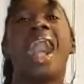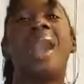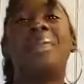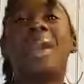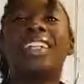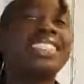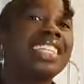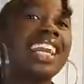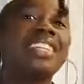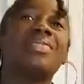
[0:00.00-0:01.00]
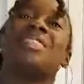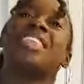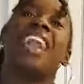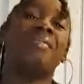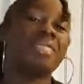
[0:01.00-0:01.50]
I apologize for
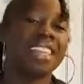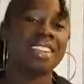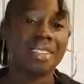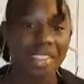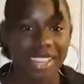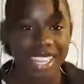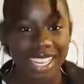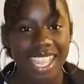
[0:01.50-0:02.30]
not being on